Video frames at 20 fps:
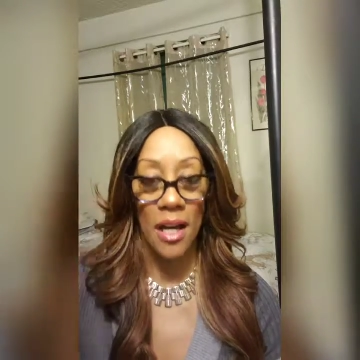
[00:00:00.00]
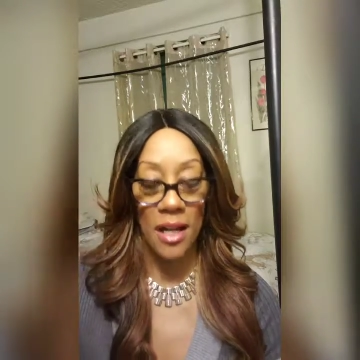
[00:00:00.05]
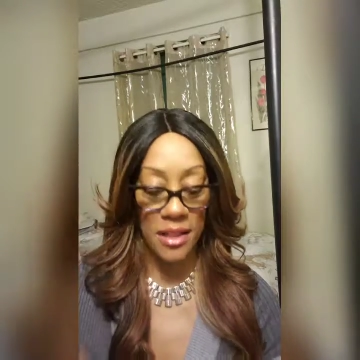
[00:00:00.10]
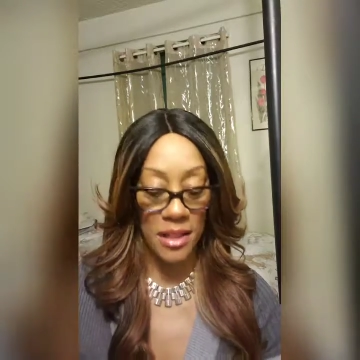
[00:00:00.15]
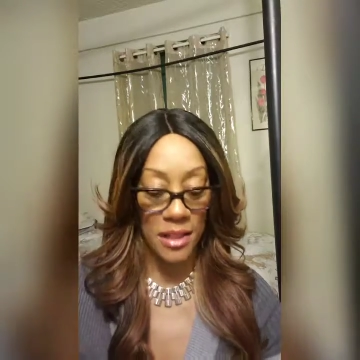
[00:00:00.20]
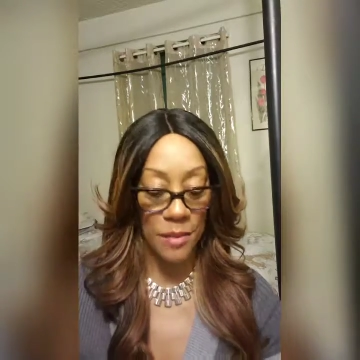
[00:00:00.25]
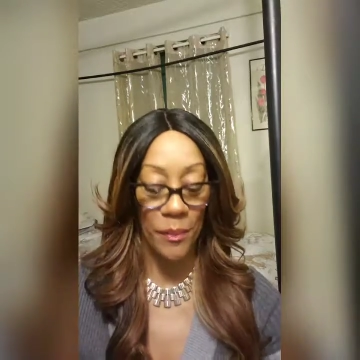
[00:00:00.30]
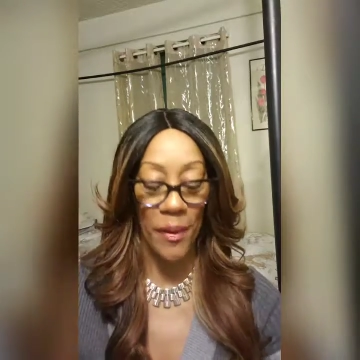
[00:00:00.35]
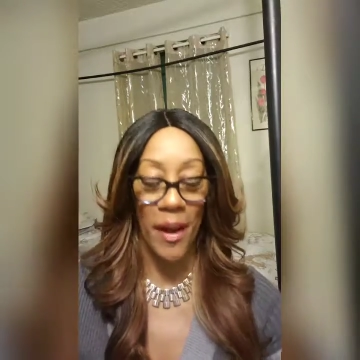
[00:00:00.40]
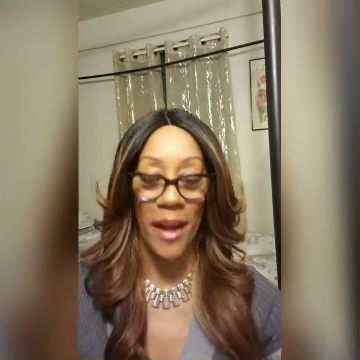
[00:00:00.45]

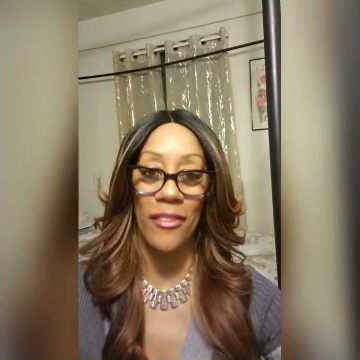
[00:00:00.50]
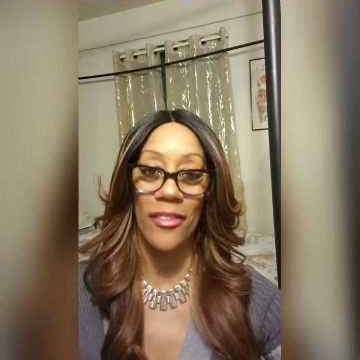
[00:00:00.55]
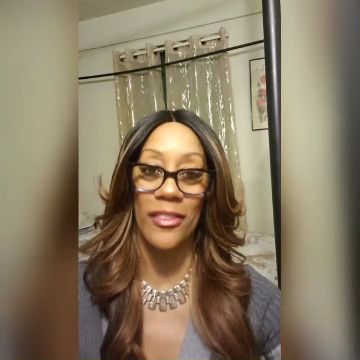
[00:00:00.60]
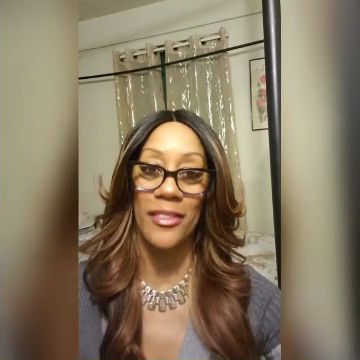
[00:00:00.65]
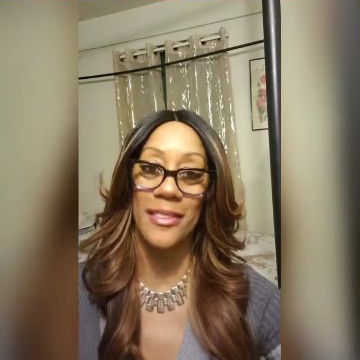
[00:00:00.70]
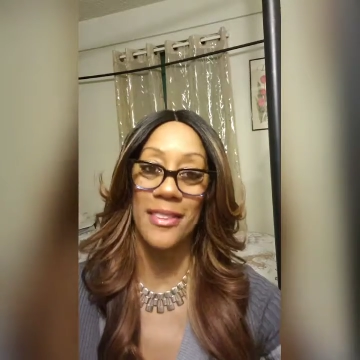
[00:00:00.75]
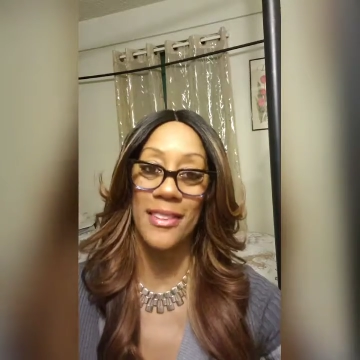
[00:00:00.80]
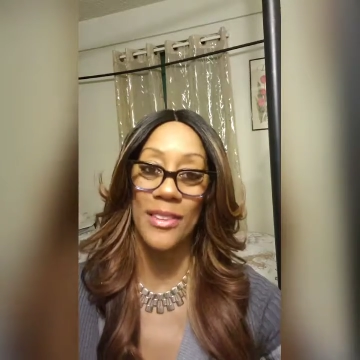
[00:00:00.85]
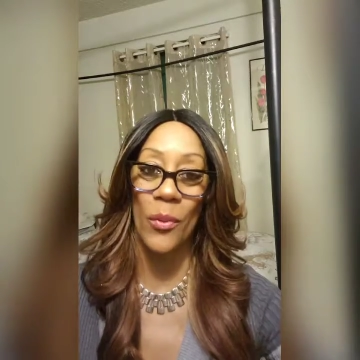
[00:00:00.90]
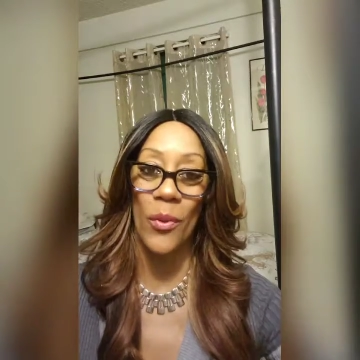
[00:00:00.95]

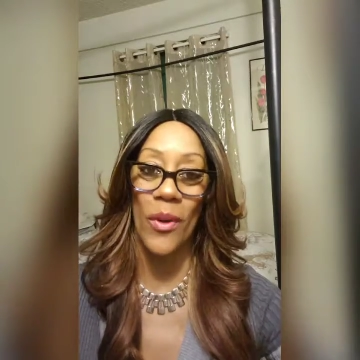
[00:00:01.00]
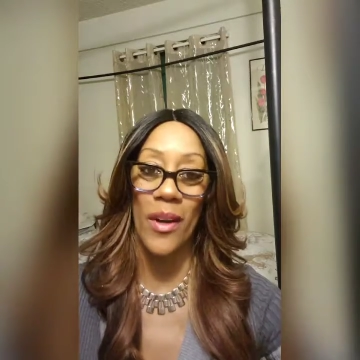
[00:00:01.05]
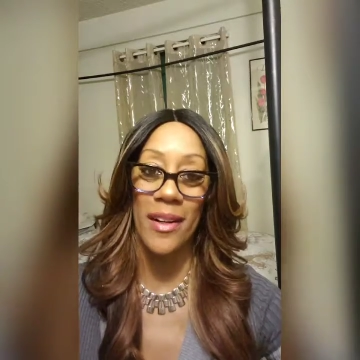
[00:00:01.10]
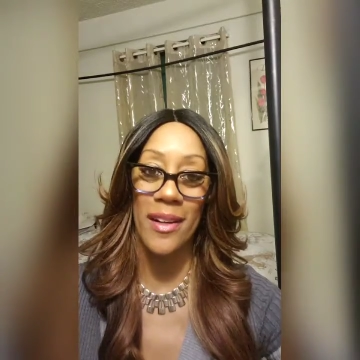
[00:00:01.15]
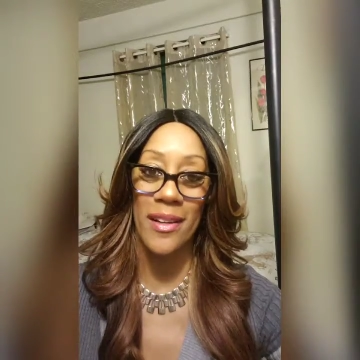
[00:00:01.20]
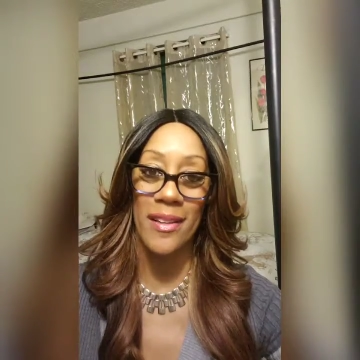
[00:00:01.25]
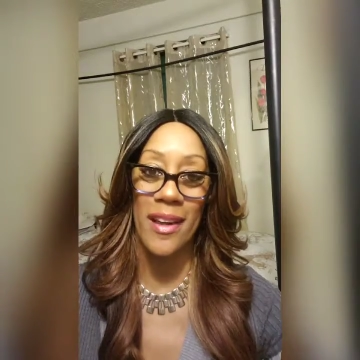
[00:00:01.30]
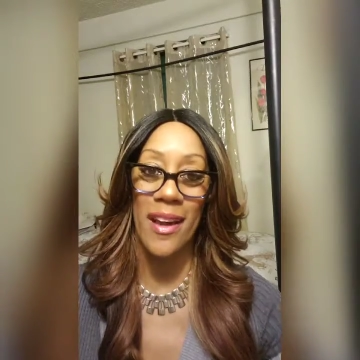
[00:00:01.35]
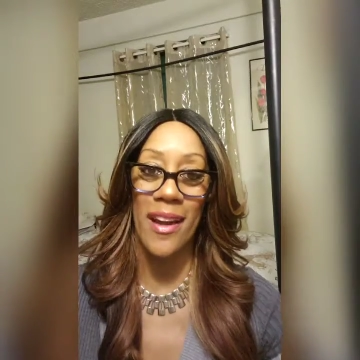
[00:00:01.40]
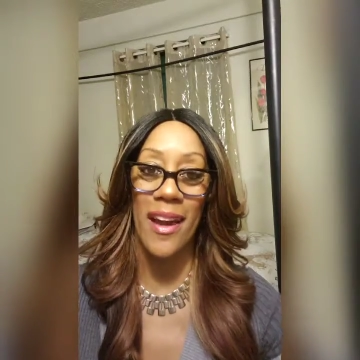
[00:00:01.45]
spirals you want
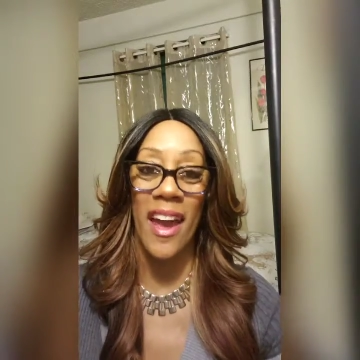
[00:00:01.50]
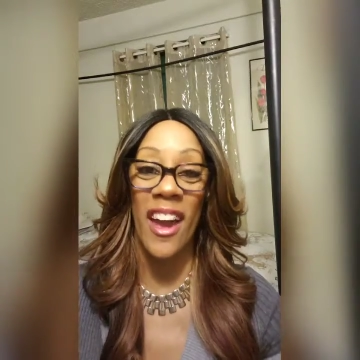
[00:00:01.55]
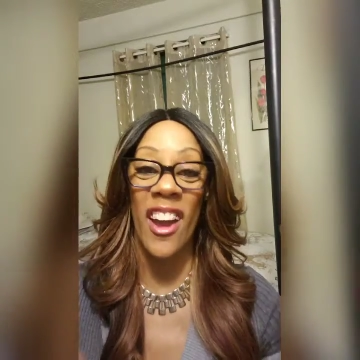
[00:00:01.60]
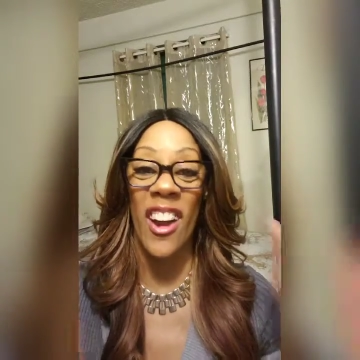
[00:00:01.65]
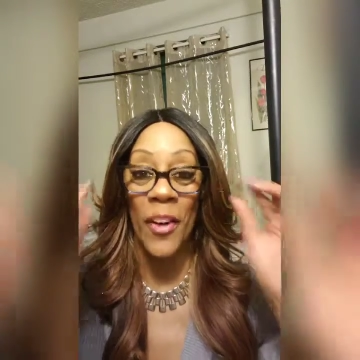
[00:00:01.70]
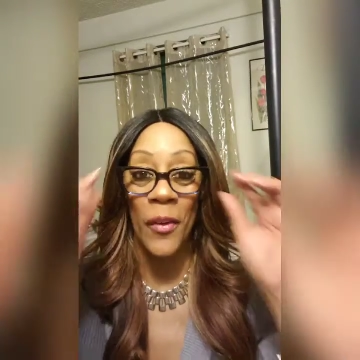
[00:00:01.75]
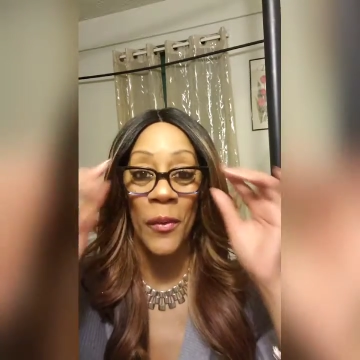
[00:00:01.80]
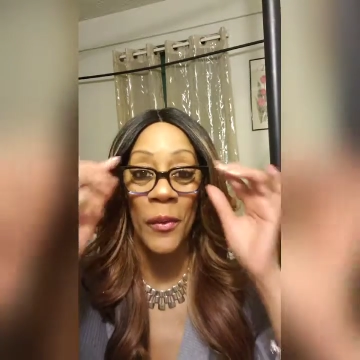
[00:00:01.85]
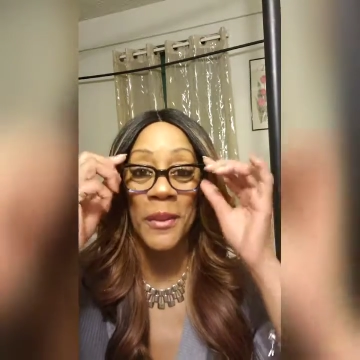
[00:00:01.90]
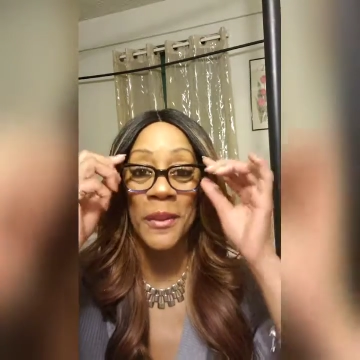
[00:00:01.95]
in your
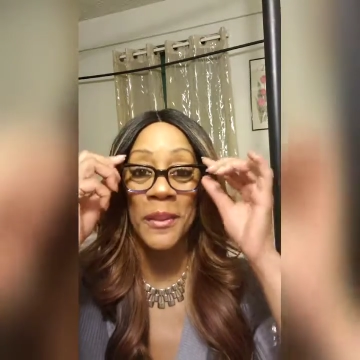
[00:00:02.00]
hair.